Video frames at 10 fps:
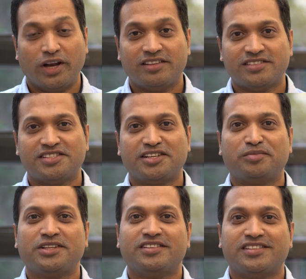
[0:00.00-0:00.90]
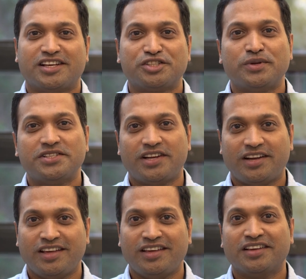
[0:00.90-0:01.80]
ladies and gentlemen. This is Ashwin
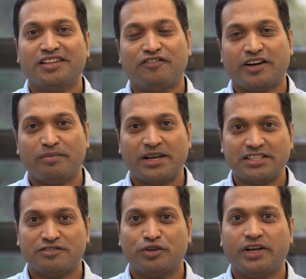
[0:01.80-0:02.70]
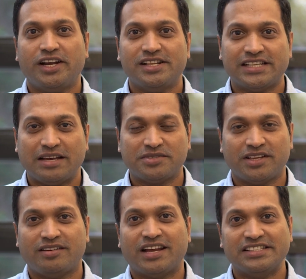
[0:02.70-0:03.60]
Shetty, the fund manager for Natal Champs
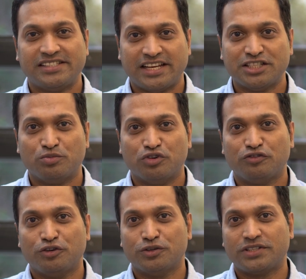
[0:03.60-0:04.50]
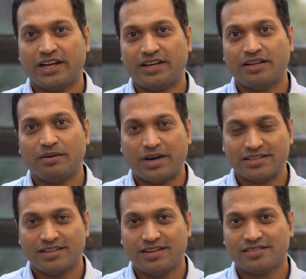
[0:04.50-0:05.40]
and Rising Champs portfolios at
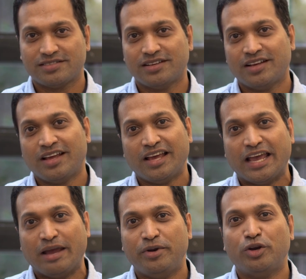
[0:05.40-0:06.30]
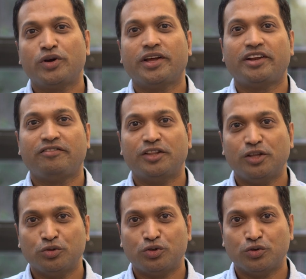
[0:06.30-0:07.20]
Marcellus. Happy to connect with
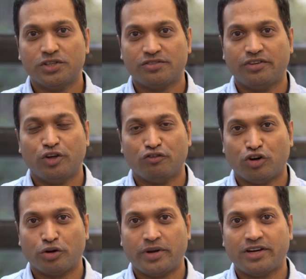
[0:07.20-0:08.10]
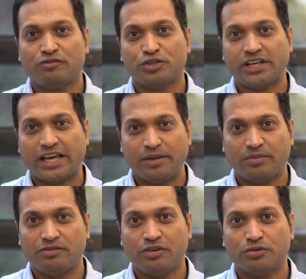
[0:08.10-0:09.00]
you through this video format for
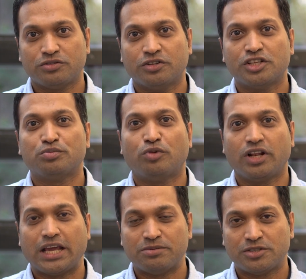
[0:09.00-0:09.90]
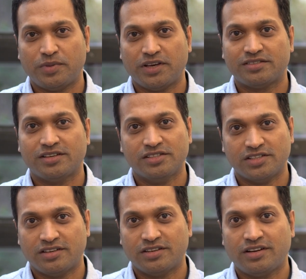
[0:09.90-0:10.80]
sharing my views on the small cap space in
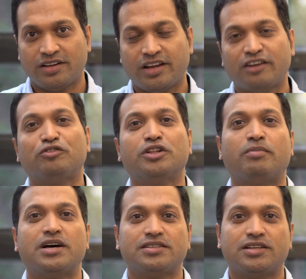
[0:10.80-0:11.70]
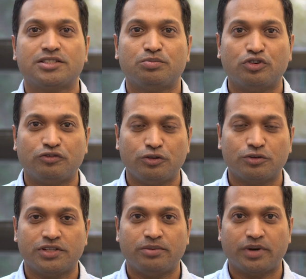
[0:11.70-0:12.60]
general and for the Marcellus
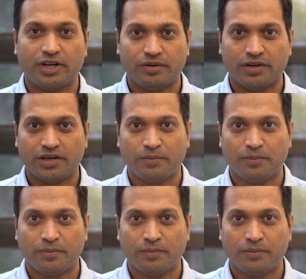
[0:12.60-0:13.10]
portfolios in particular.